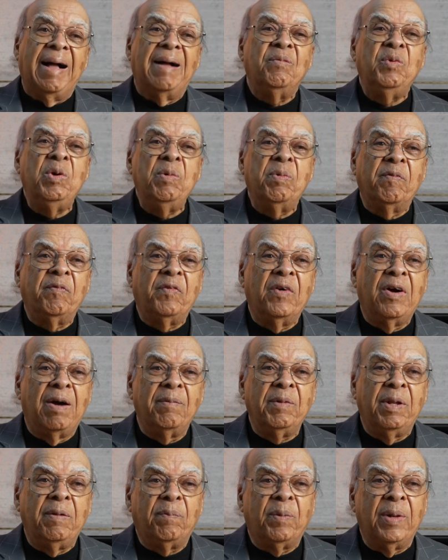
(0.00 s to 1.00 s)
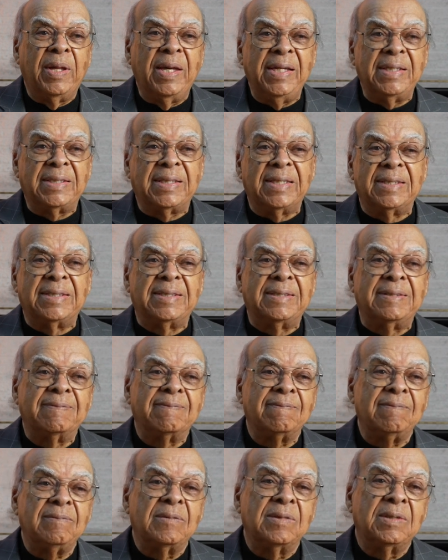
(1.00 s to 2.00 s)
We performed in places
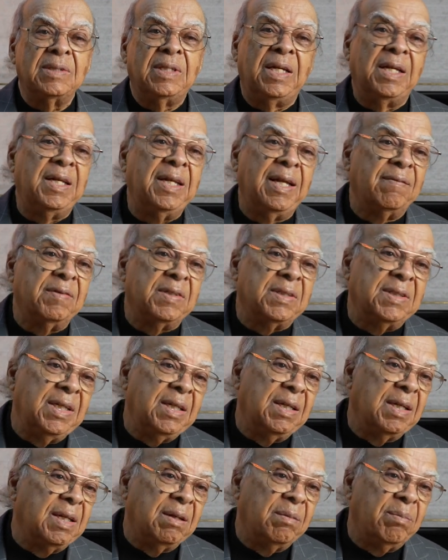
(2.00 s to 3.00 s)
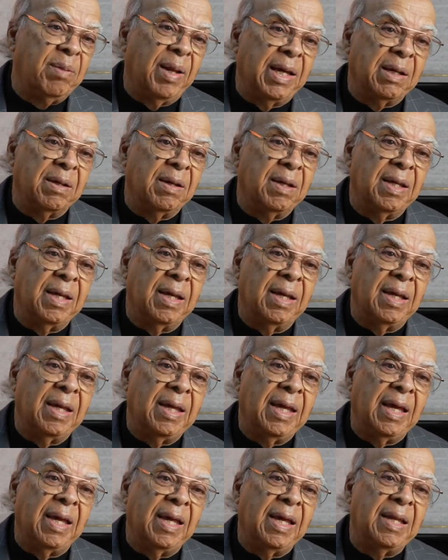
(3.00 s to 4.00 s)
that had never seen any black say,
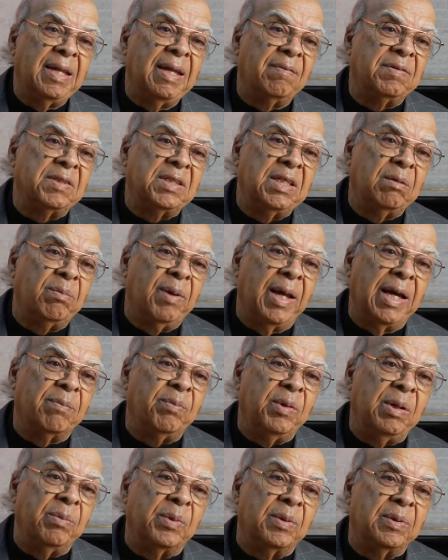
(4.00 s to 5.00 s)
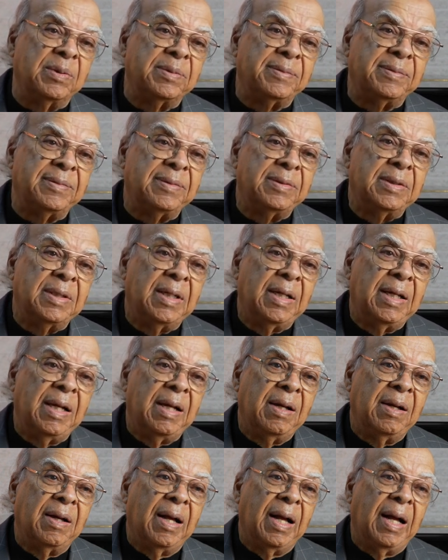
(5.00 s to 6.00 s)
had never seen black people. Mm -hmm.
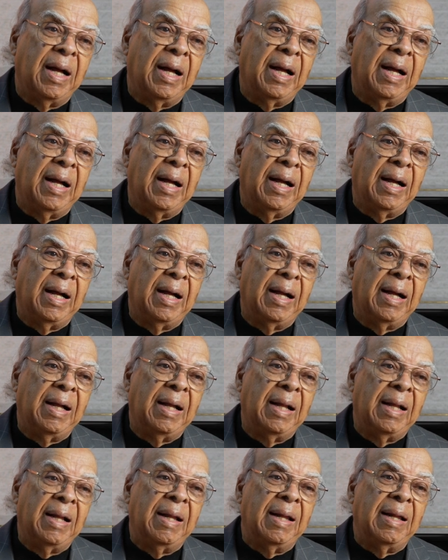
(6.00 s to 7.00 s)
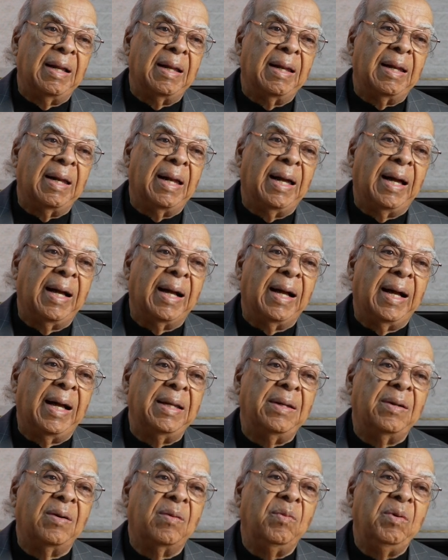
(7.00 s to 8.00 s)
uh, uh, I, I,
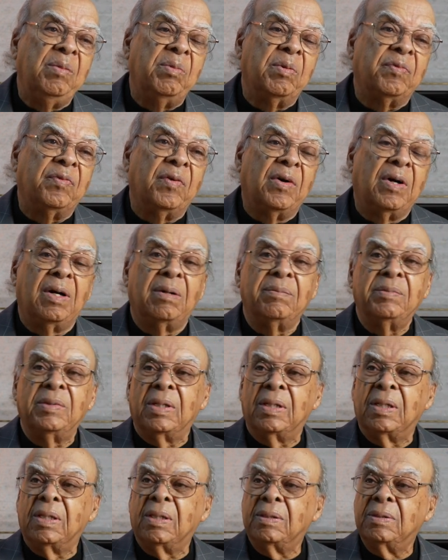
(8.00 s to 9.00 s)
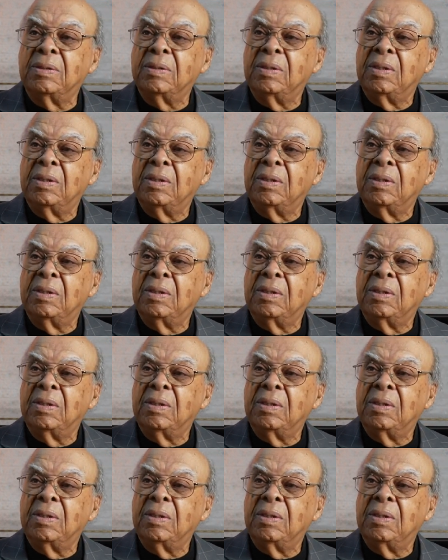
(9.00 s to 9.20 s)
know we performed. Uh,